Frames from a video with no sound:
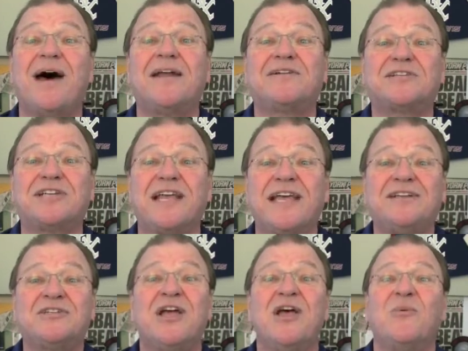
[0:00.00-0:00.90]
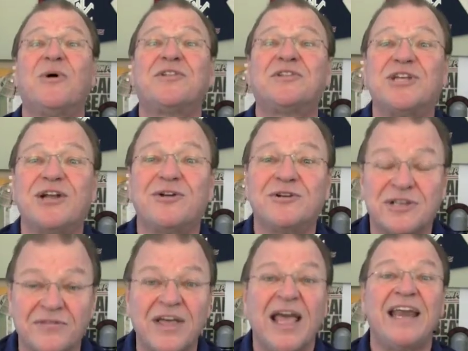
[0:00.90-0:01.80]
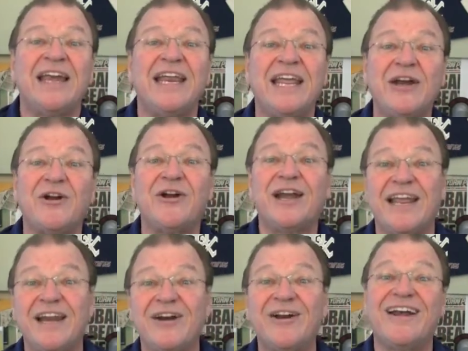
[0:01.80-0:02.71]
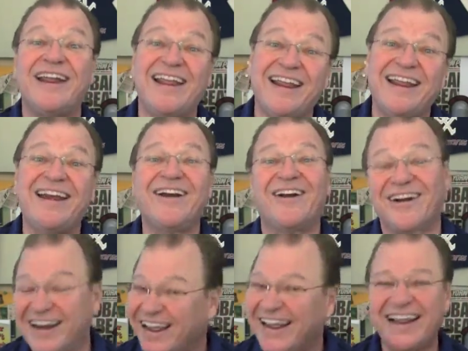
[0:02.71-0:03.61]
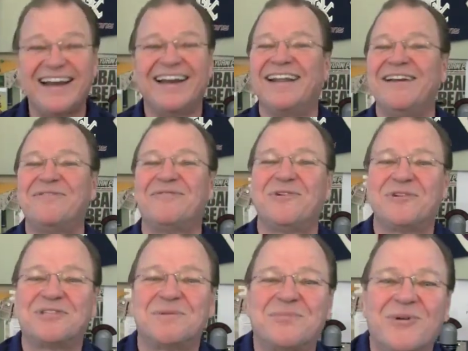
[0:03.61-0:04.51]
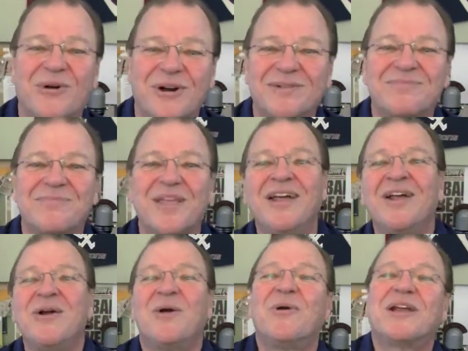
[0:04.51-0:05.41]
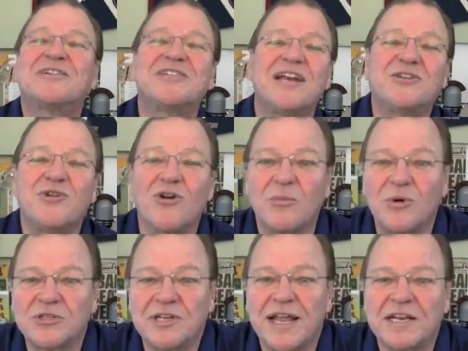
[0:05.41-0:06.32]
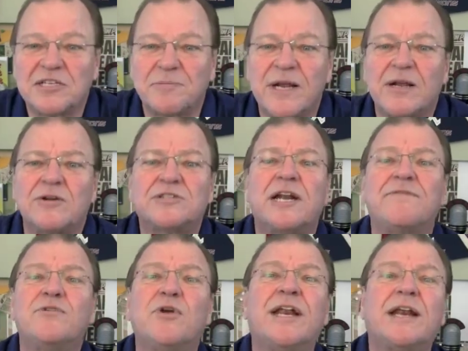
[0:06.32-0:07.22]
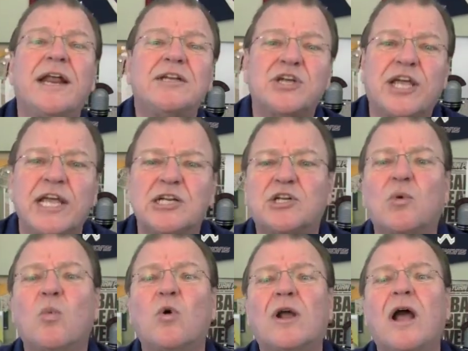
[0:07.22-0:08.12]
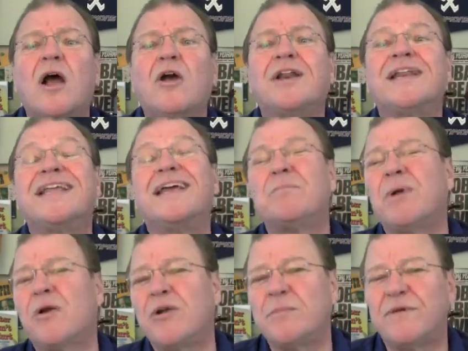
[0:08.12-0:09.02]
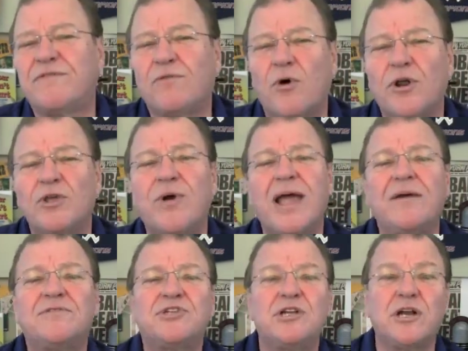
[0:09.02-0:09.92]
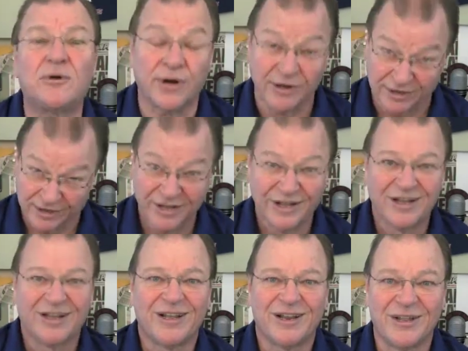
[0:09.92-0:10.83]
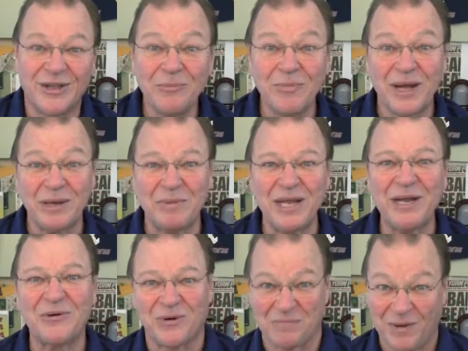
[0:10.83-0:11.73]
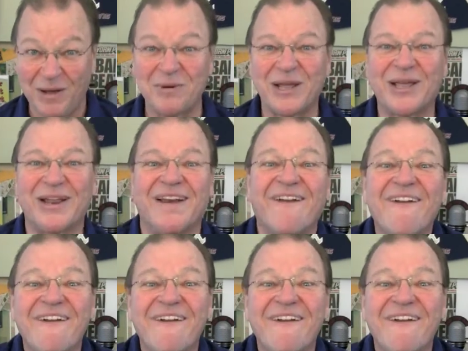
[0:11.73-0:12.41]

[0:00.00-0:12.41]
on stage with cheers of "Neener, neener, neener" in full support. Rick Santorum was the next speaker, said if you get an education, work hard, and get married before you have children, you may be a Republican.